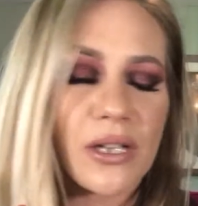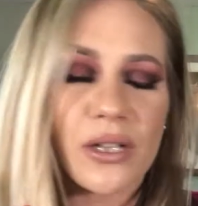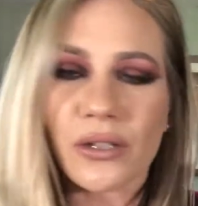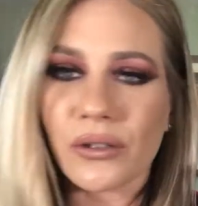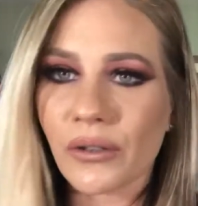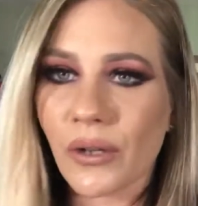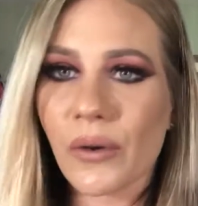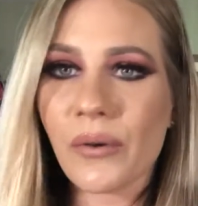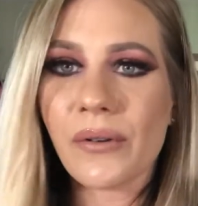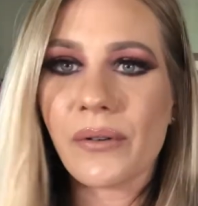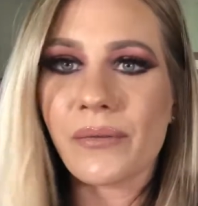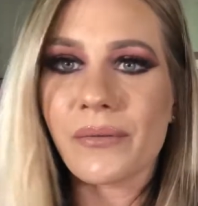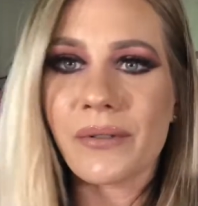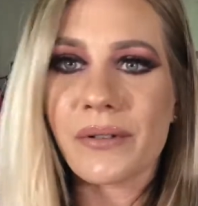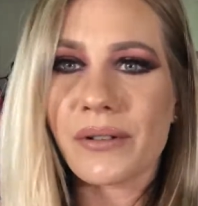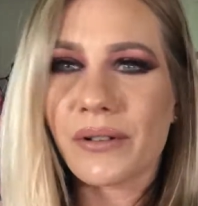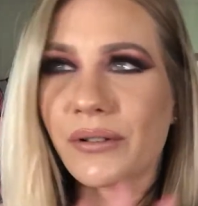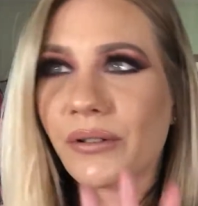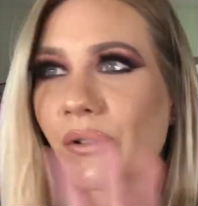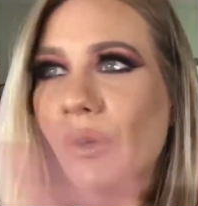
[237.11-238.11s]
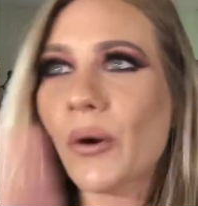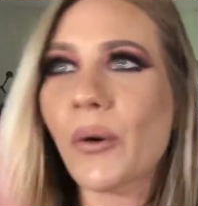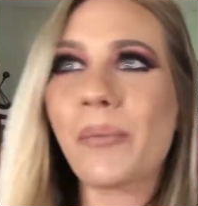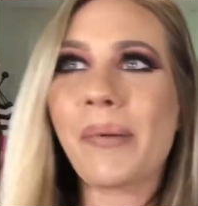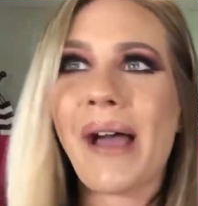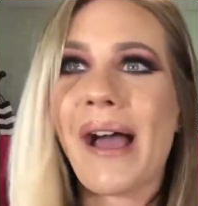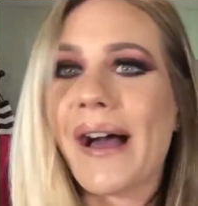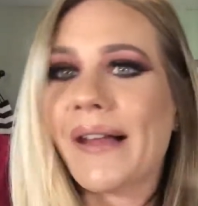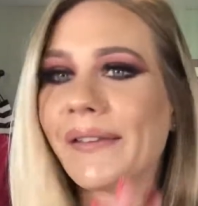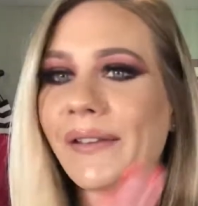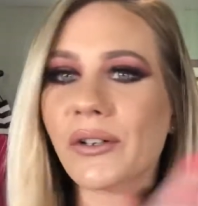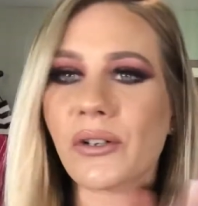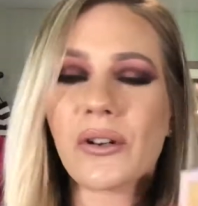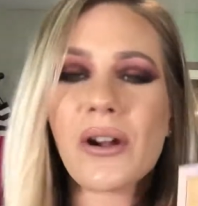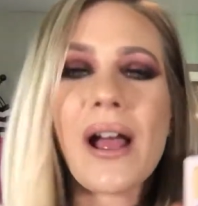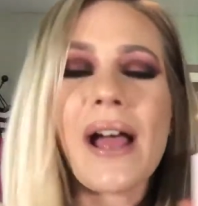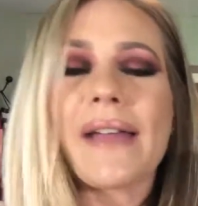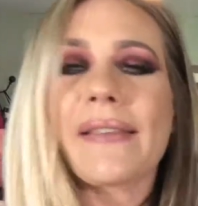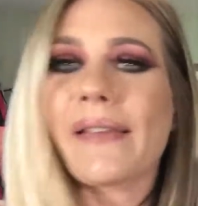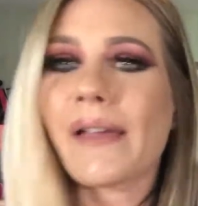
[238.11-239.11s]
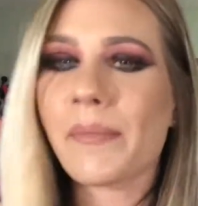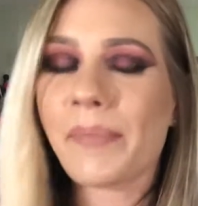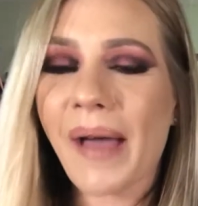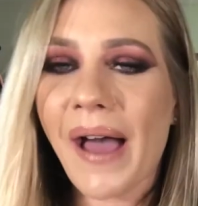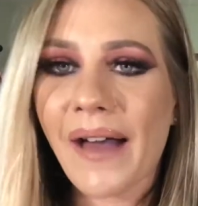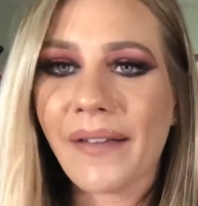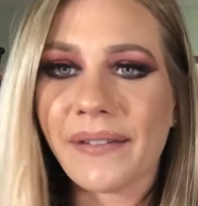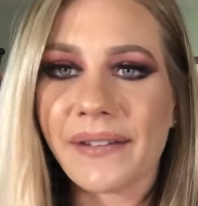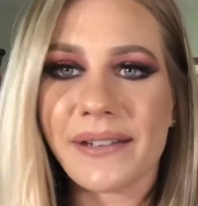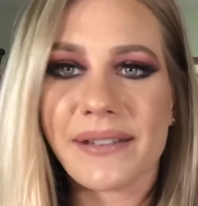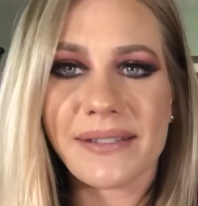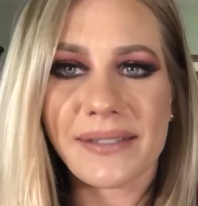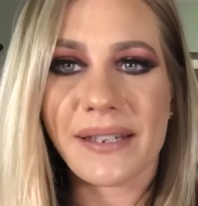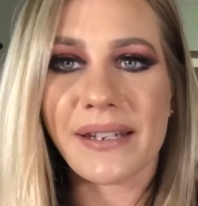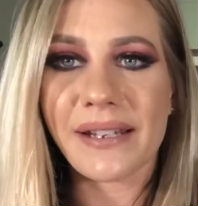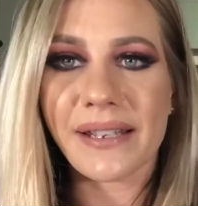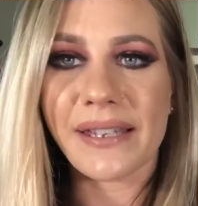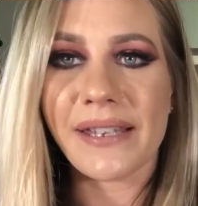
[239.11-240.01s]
glow palette or highlight palette is gonna